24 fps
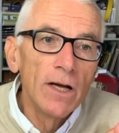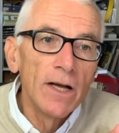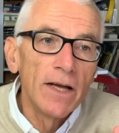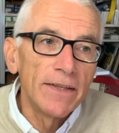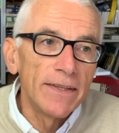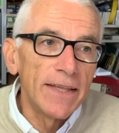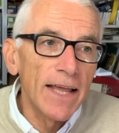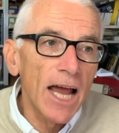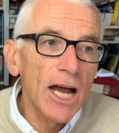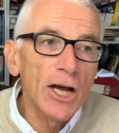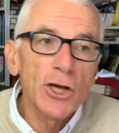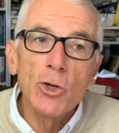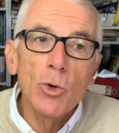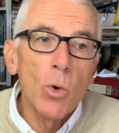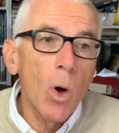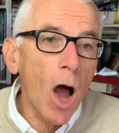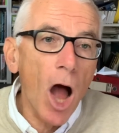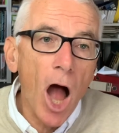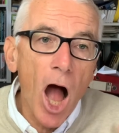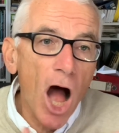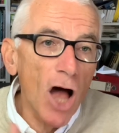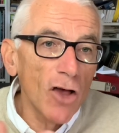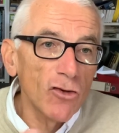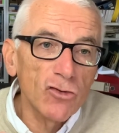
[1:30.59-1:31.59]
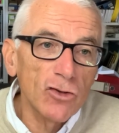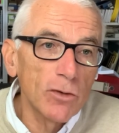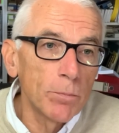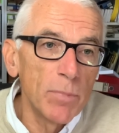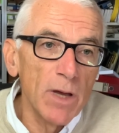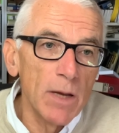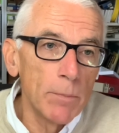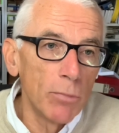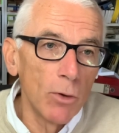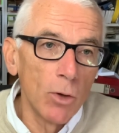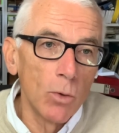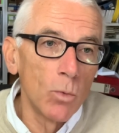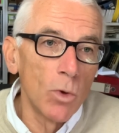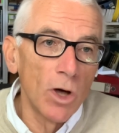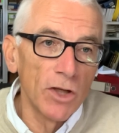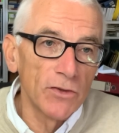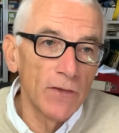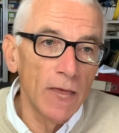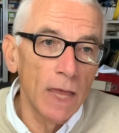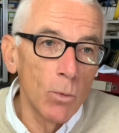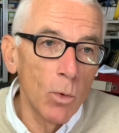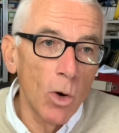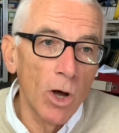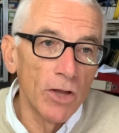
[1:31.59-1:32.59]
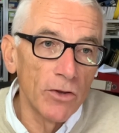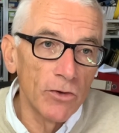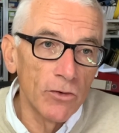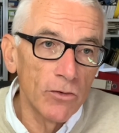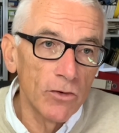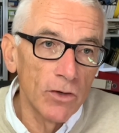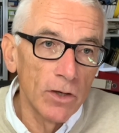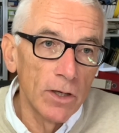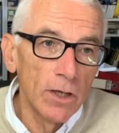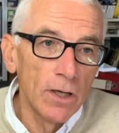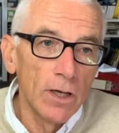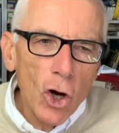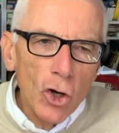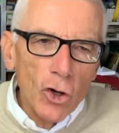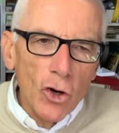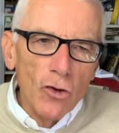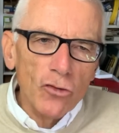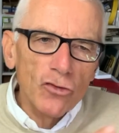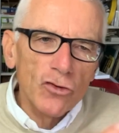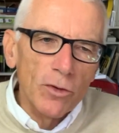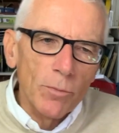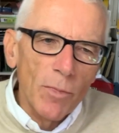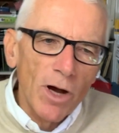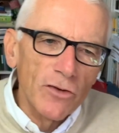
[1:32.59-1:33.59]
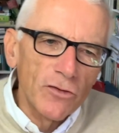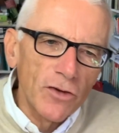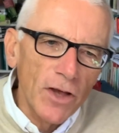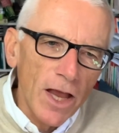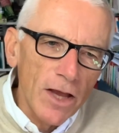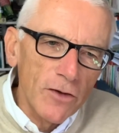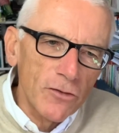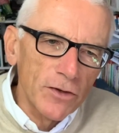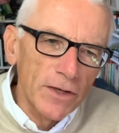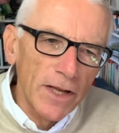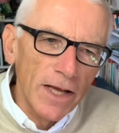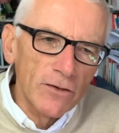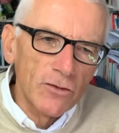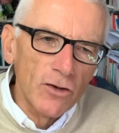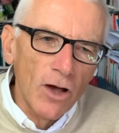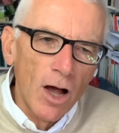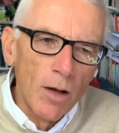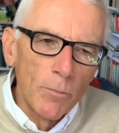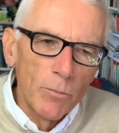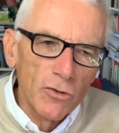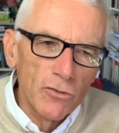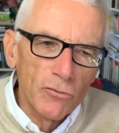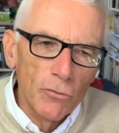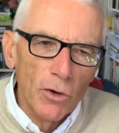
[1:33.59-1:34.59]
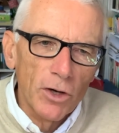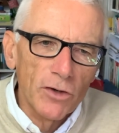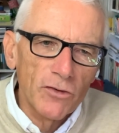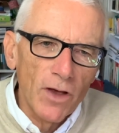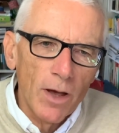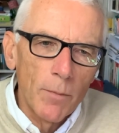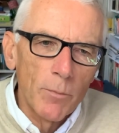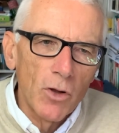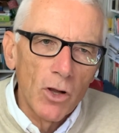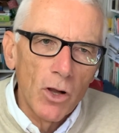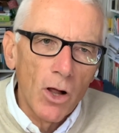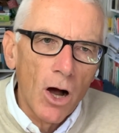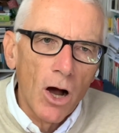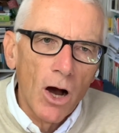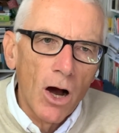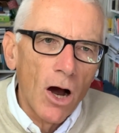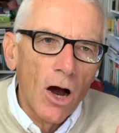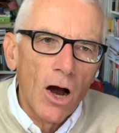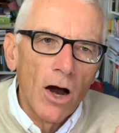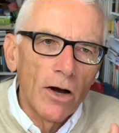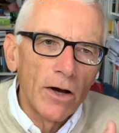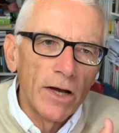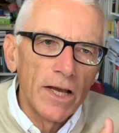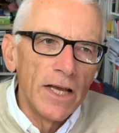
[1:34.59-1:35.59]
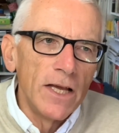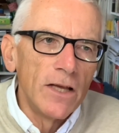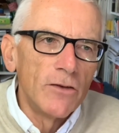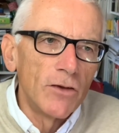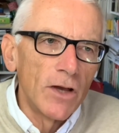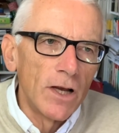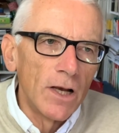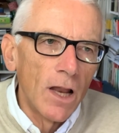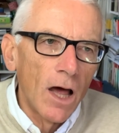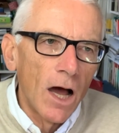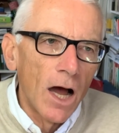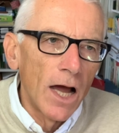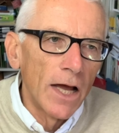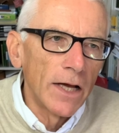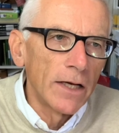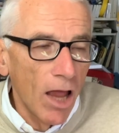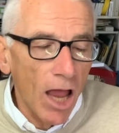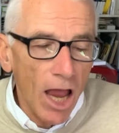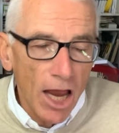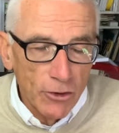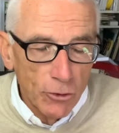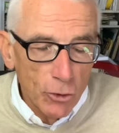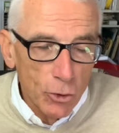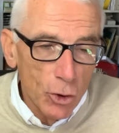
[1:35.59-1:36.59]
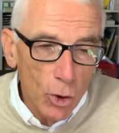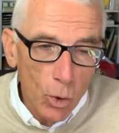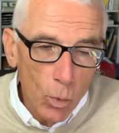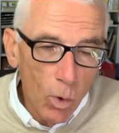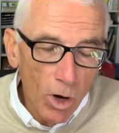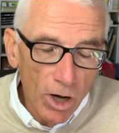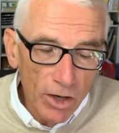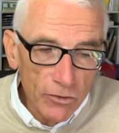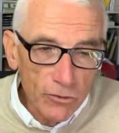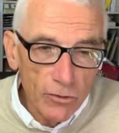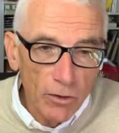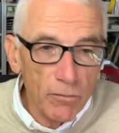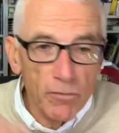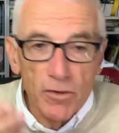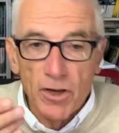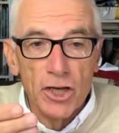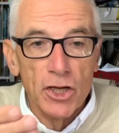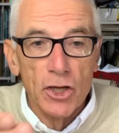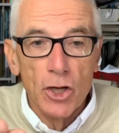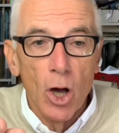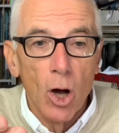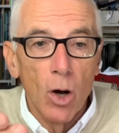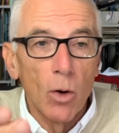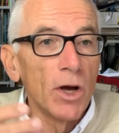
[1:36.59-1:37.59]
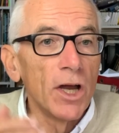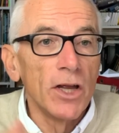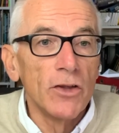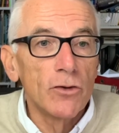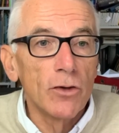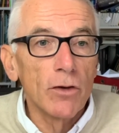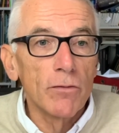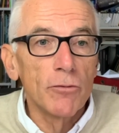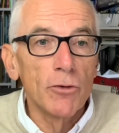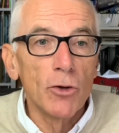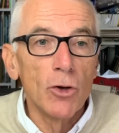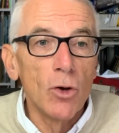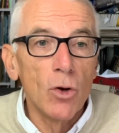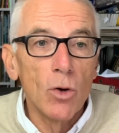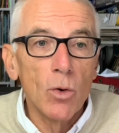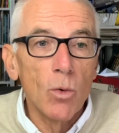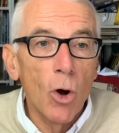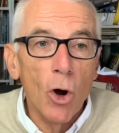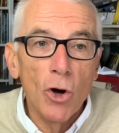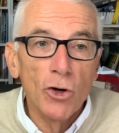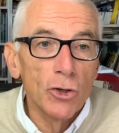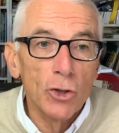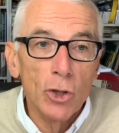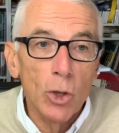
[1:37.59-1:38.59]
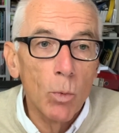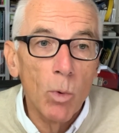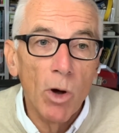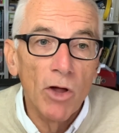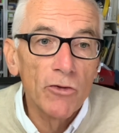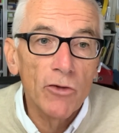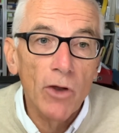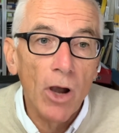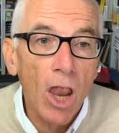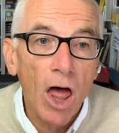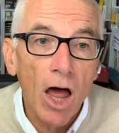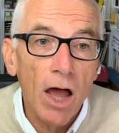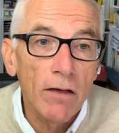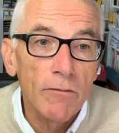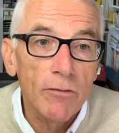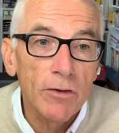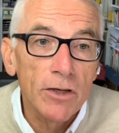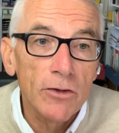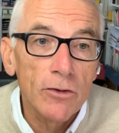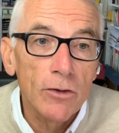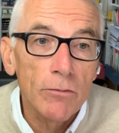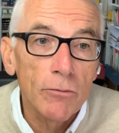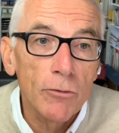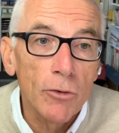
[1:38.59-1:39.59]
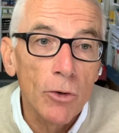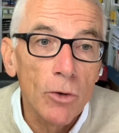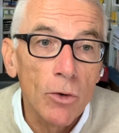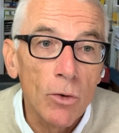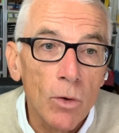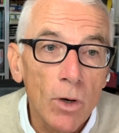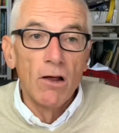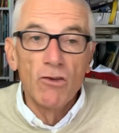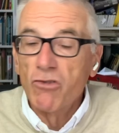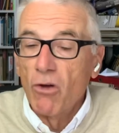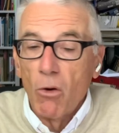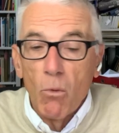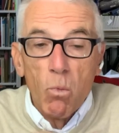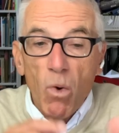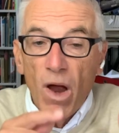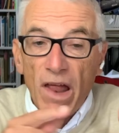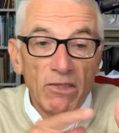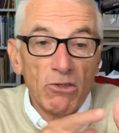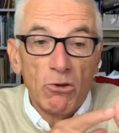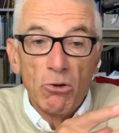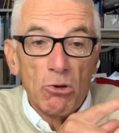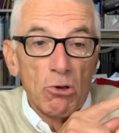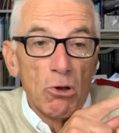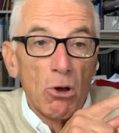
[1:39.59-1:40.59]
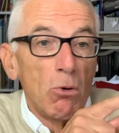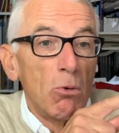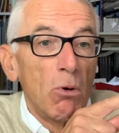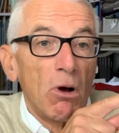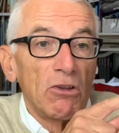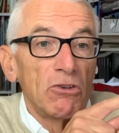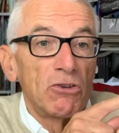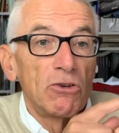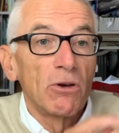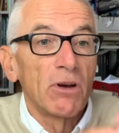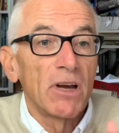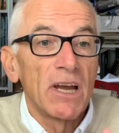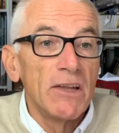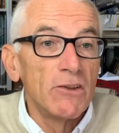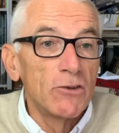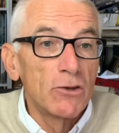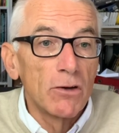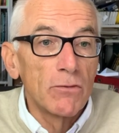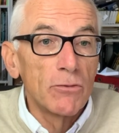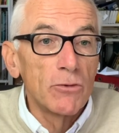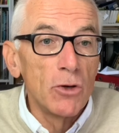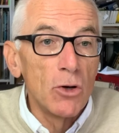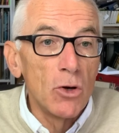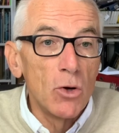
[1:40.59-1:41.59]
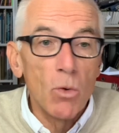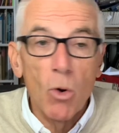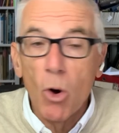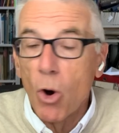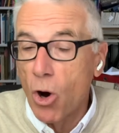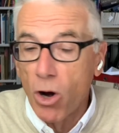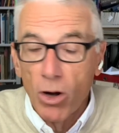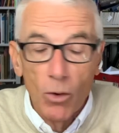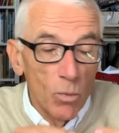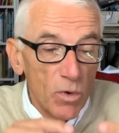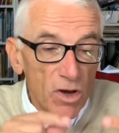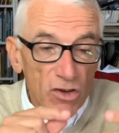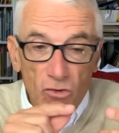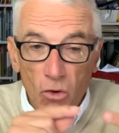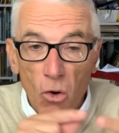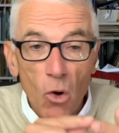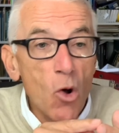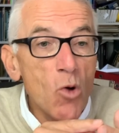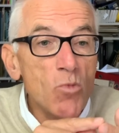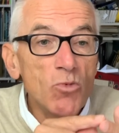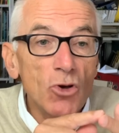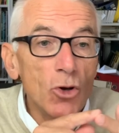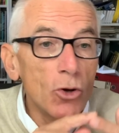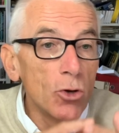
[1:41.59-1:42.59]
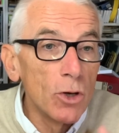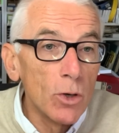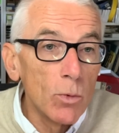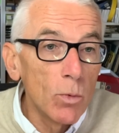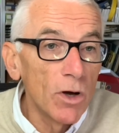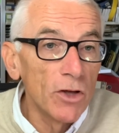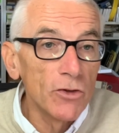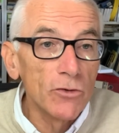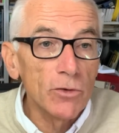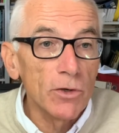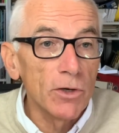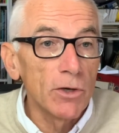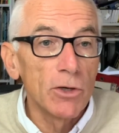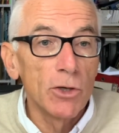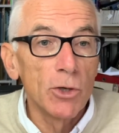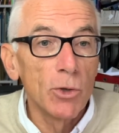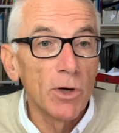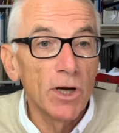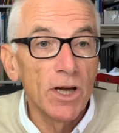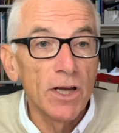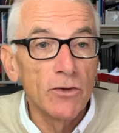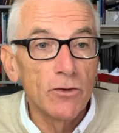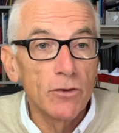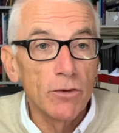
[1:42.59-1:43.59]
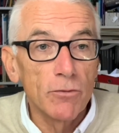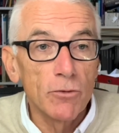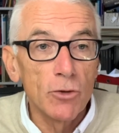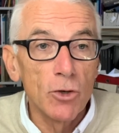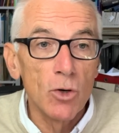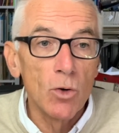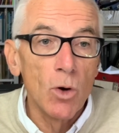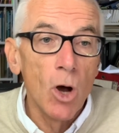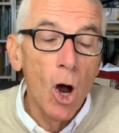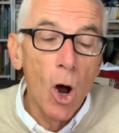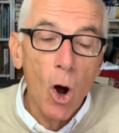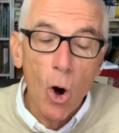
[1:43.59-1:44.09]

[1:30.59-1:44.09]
There you ask people what they want. Customization examples, for example, are easy, like, hey, do you want a video interview or do you want a live interview? So when do you want your interview, or with whom do you want your interview?